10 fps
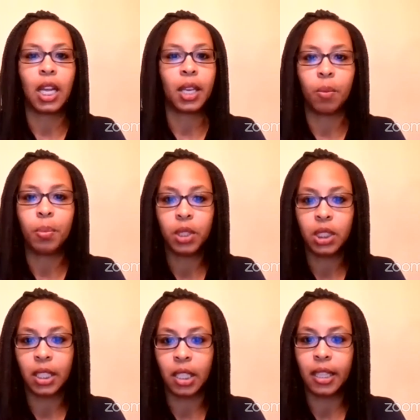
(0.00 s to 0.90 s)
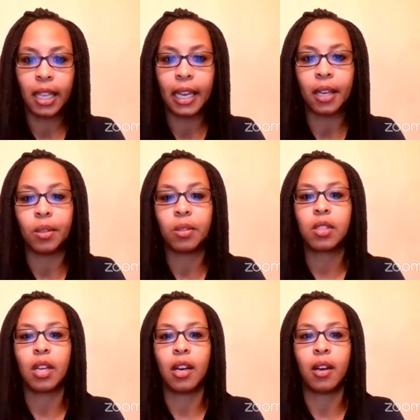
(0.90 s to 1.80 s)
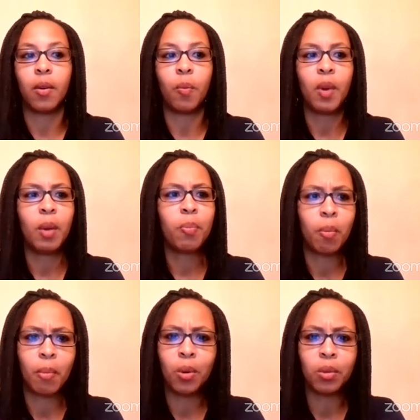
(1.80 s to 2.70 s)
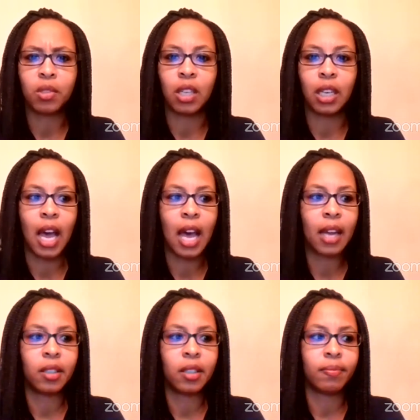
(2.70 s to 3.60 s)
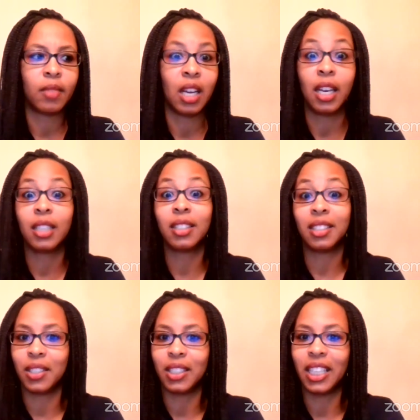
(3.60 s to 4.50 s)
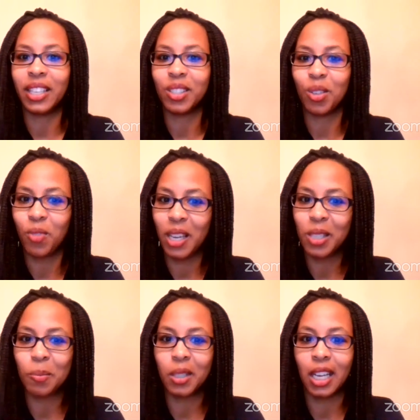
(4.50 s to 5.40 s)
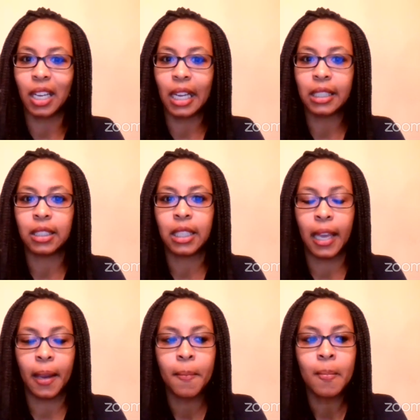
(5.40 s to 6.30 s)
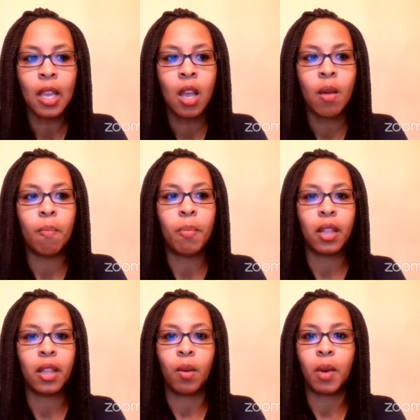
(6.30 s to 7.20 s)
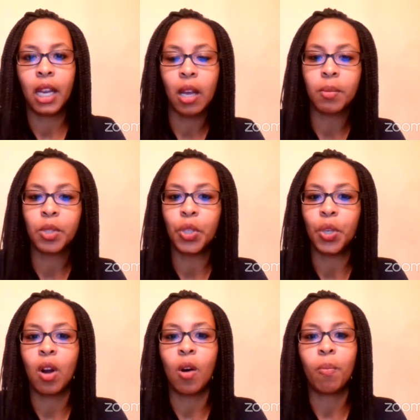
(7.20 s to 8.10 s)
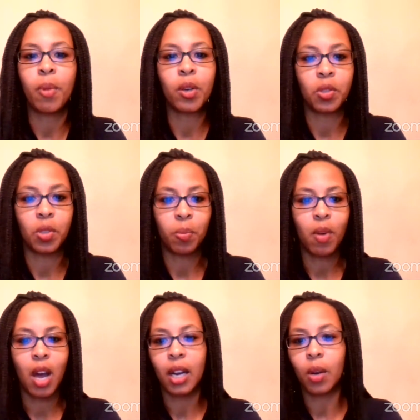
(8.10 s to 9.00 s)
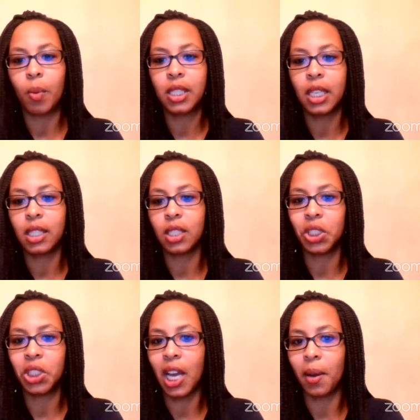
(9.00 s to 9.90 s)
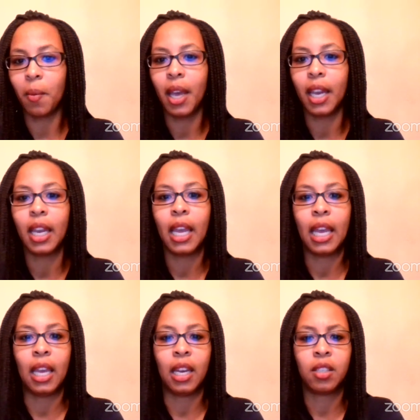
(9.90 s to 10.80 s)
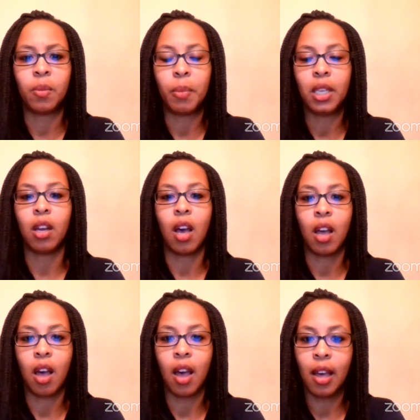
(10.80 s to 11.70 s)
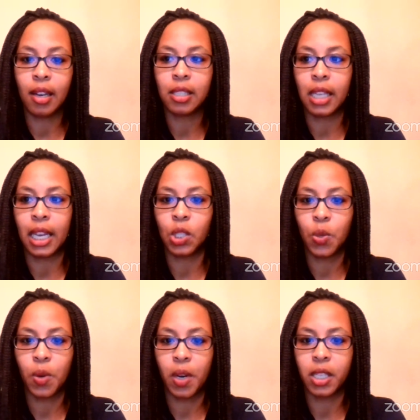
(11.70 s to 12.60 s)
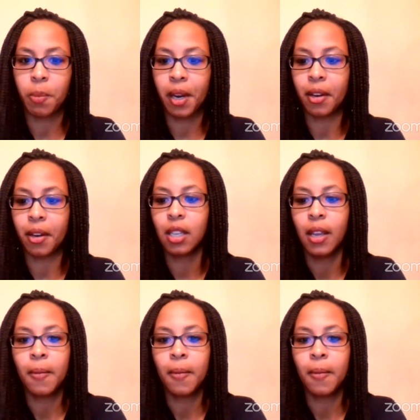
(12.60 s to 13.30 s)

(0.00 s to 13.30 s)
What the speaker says: like you push anything else. We promote a lot of unnecessary things on Facebook, I like to say, but then when it comes to your own personal product, we tend to shy away. And to be honest and transparent,